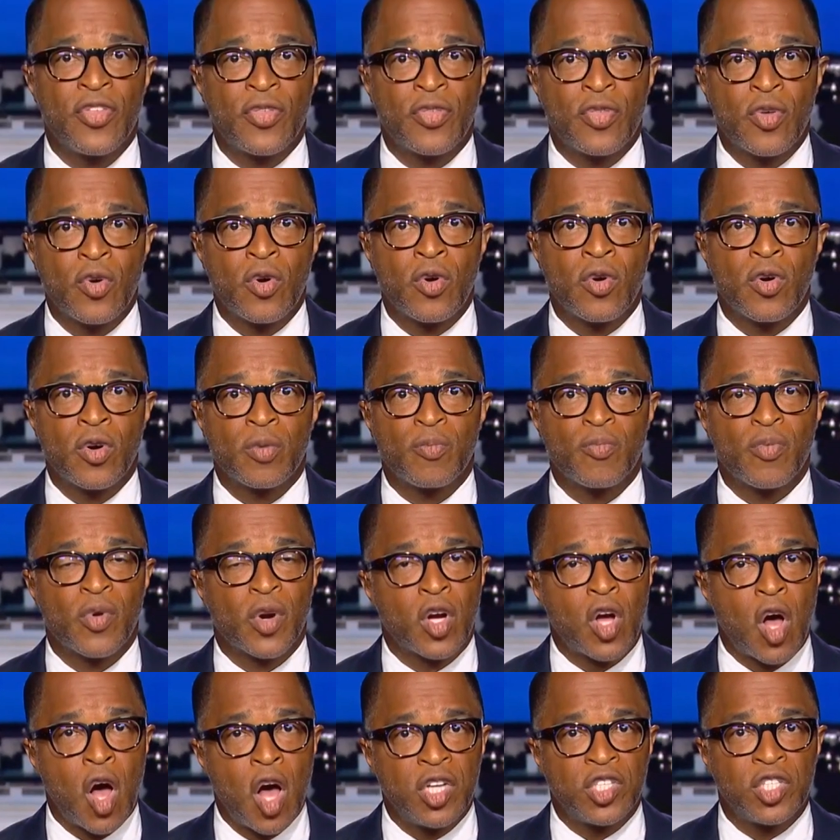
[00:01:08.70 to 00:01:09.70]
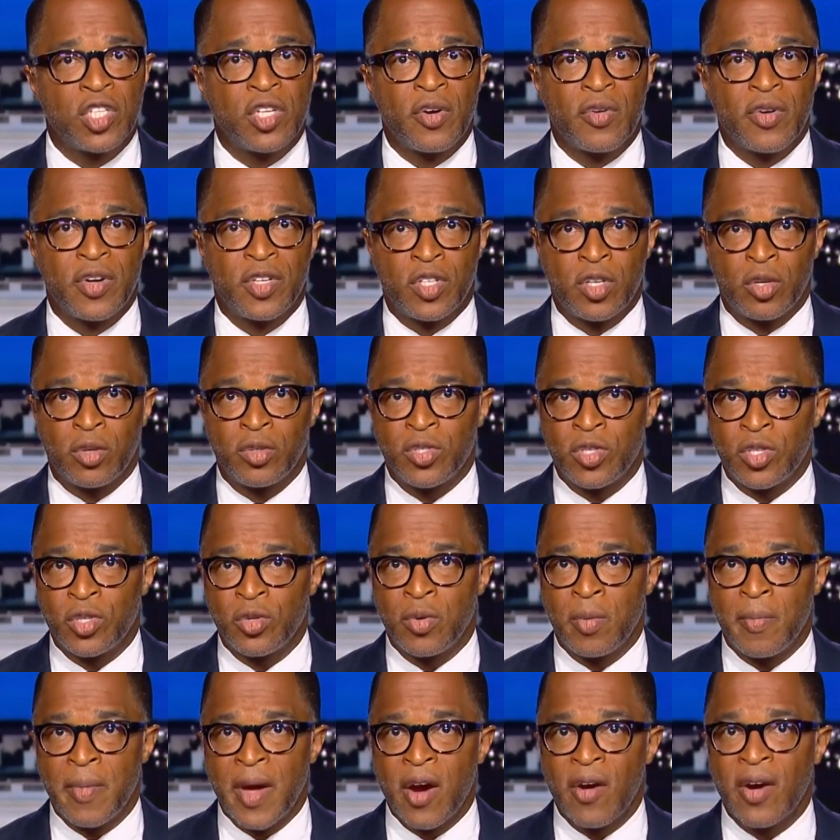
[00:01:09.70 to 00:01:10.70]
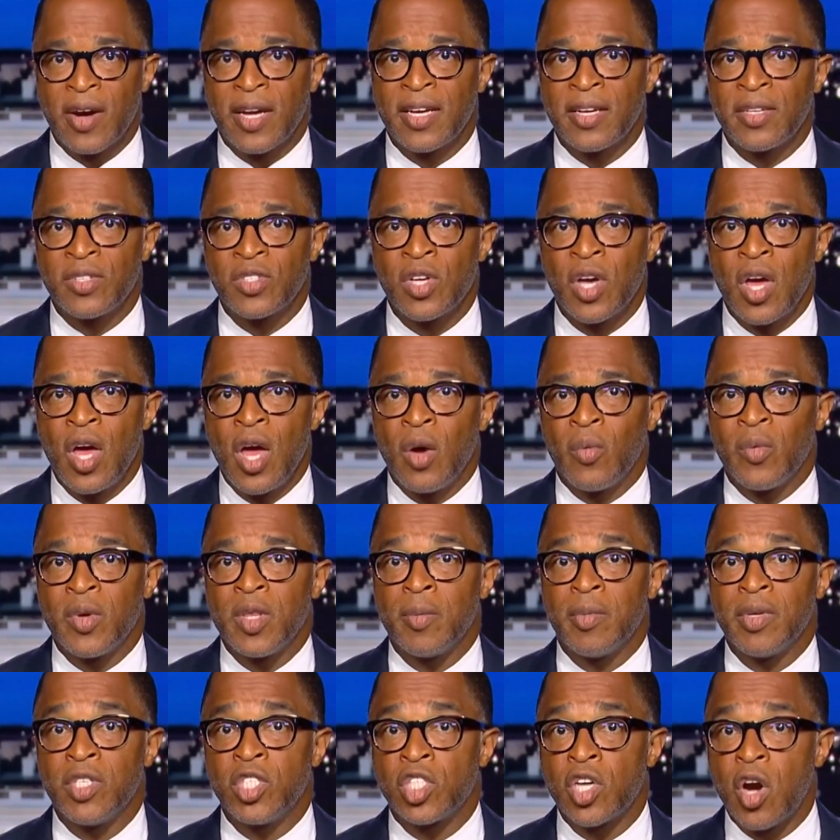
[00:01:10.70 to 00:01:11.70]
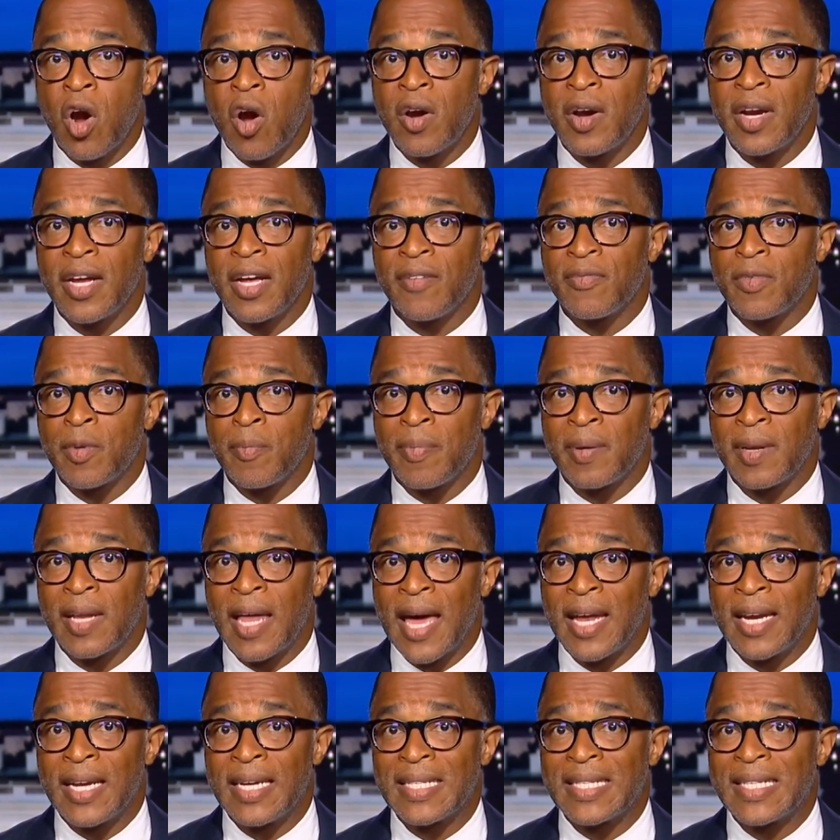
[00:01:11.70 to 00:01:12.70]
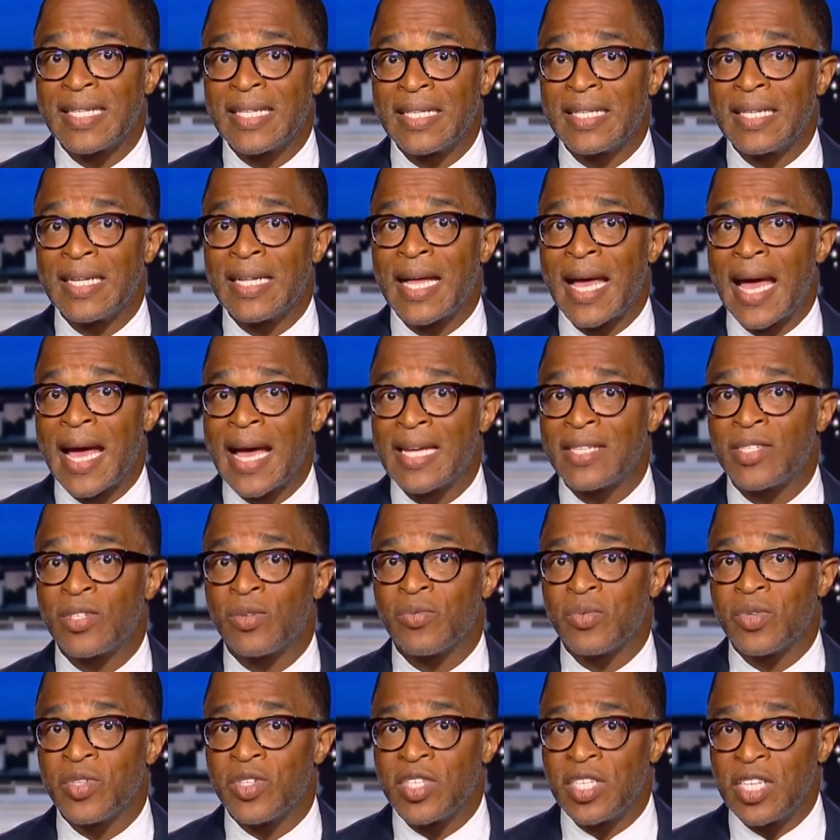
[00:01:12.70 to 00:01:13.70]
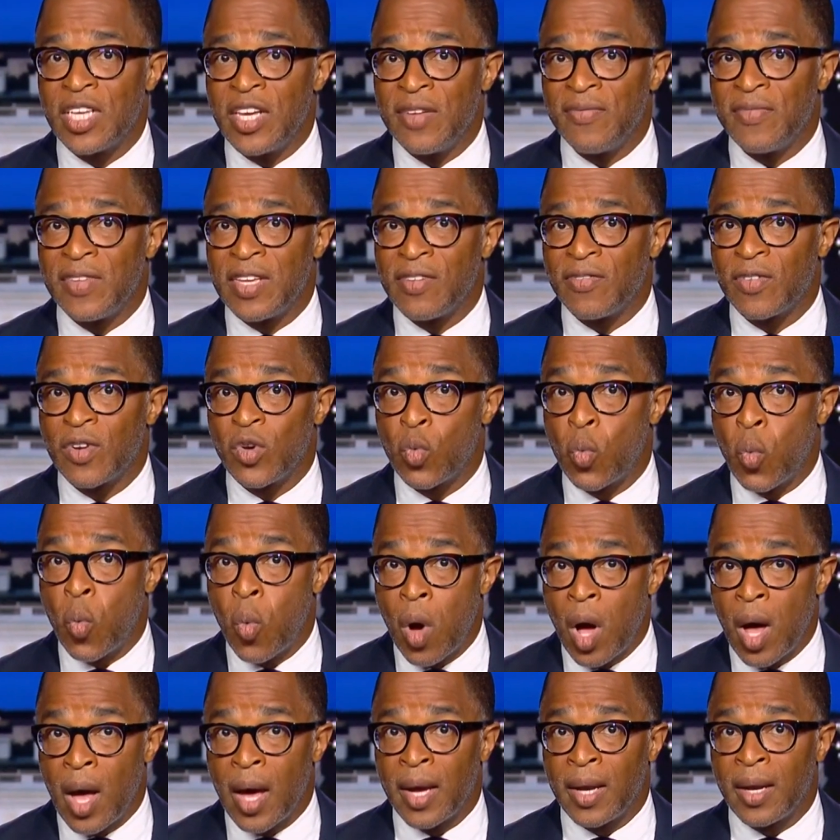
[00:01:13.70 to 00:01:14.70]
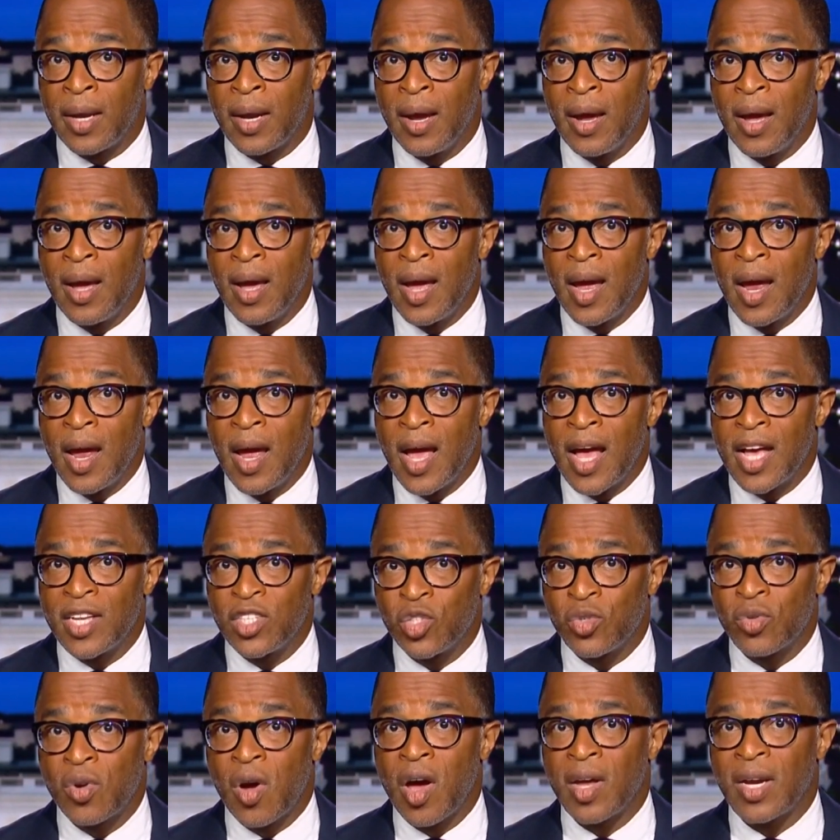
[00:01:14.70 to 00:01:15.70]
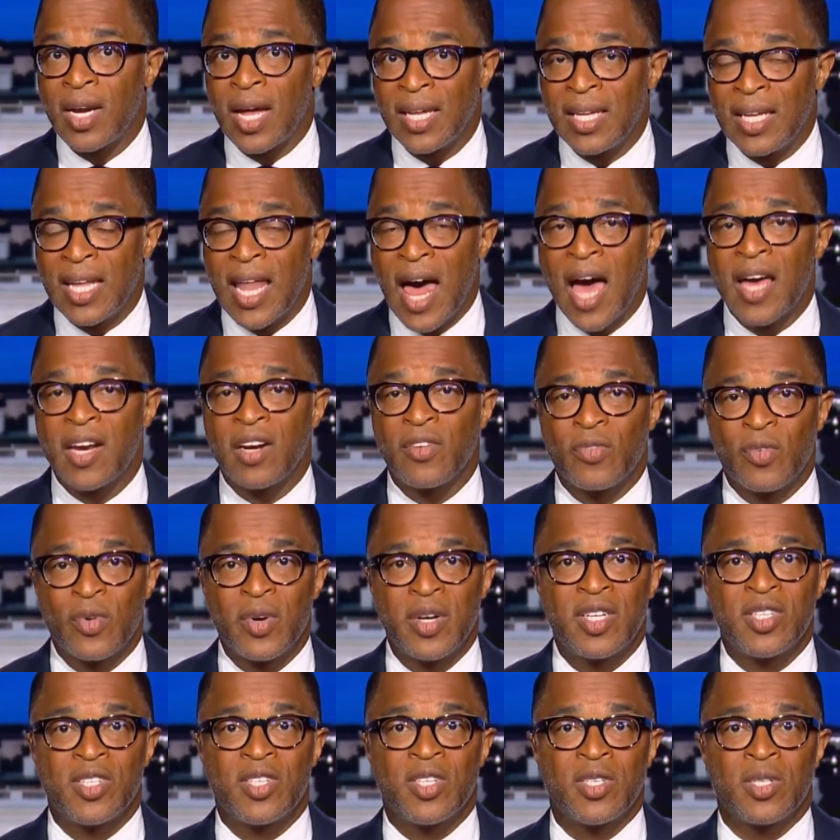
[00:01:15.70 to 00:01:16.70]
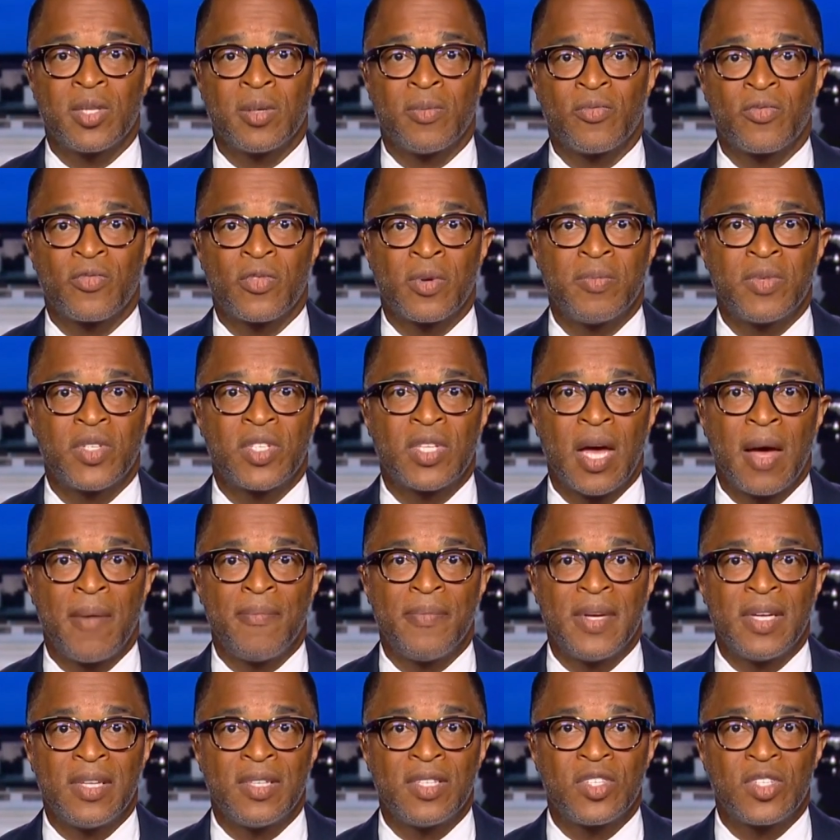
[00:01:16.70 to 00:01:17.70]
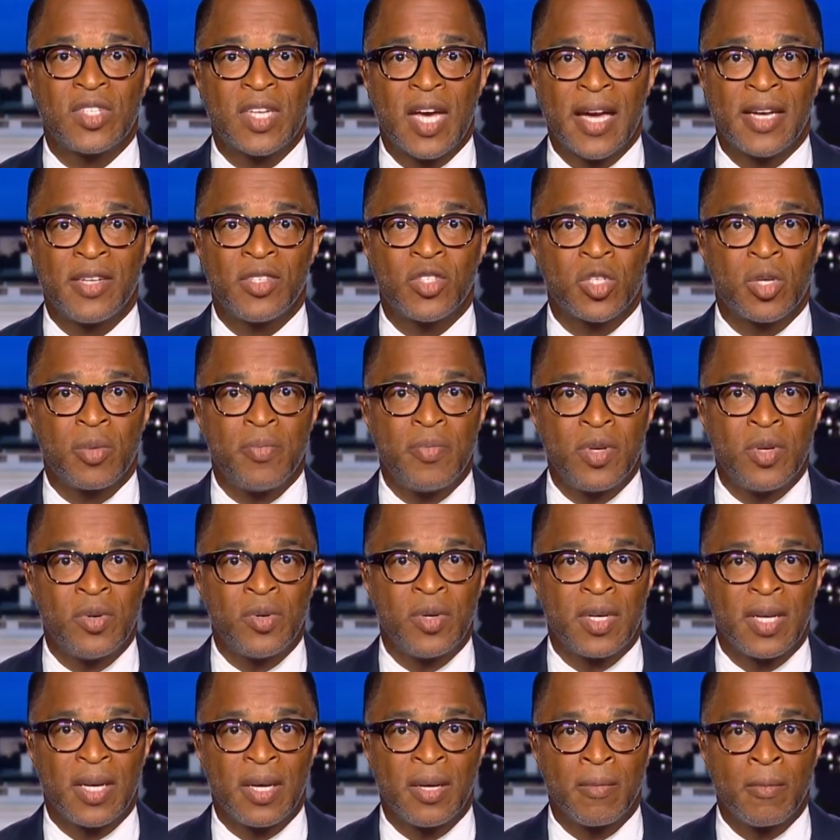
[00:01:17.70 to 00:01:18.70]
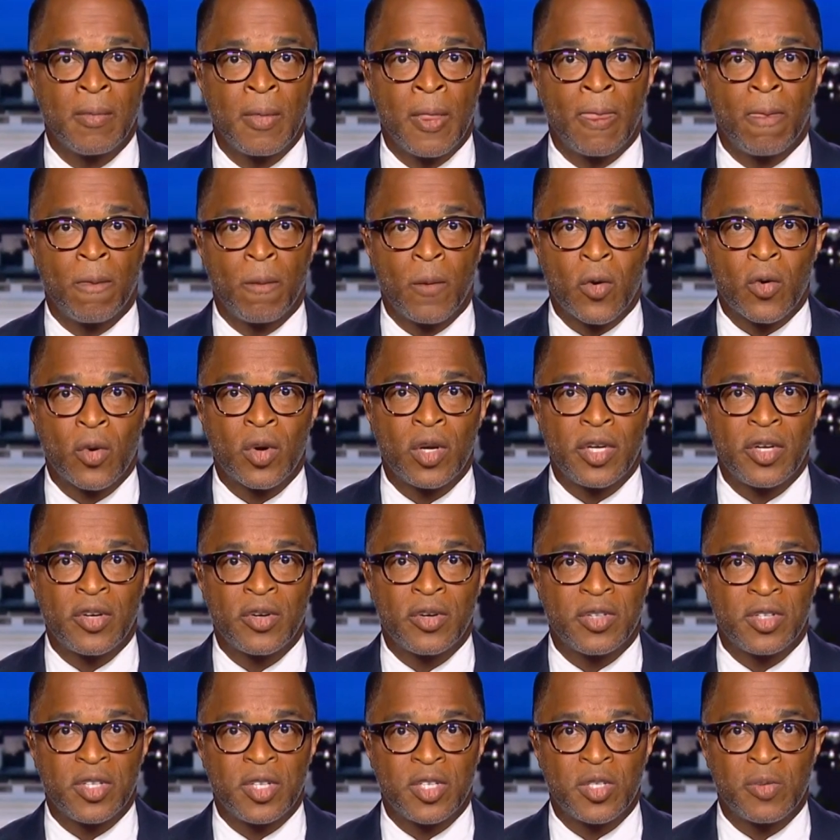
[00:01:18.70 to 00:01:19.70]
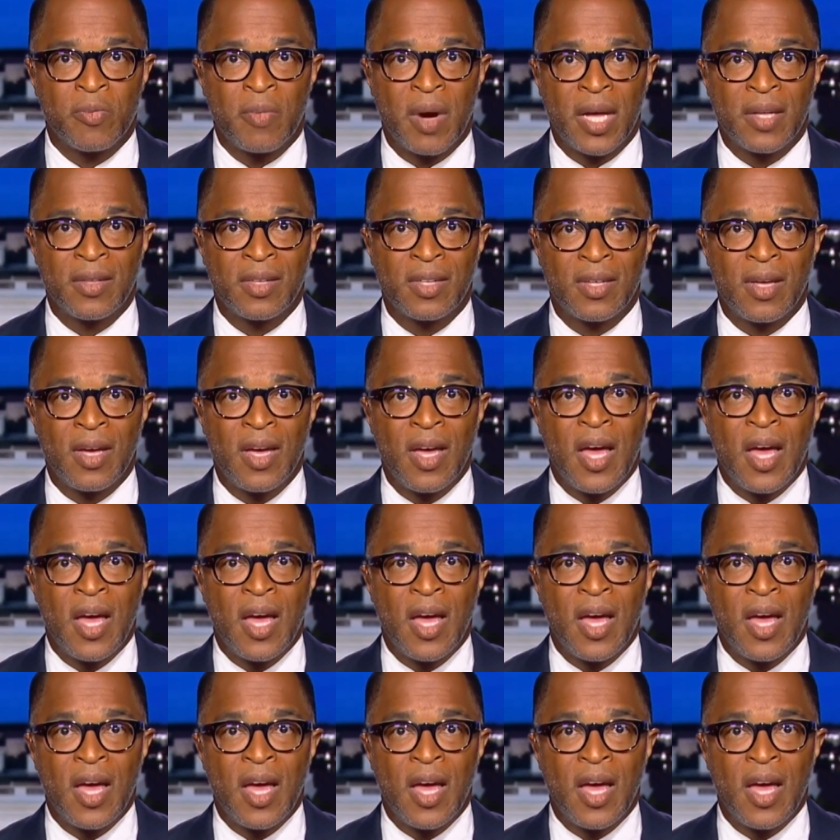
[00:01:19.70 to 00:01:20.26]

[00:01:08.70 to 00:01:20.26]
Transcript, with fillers: third precautionary dose to Americans when the majority of the planet still hasn't received even one has drawn a lot of criticism from some in the science community. Earlier this month,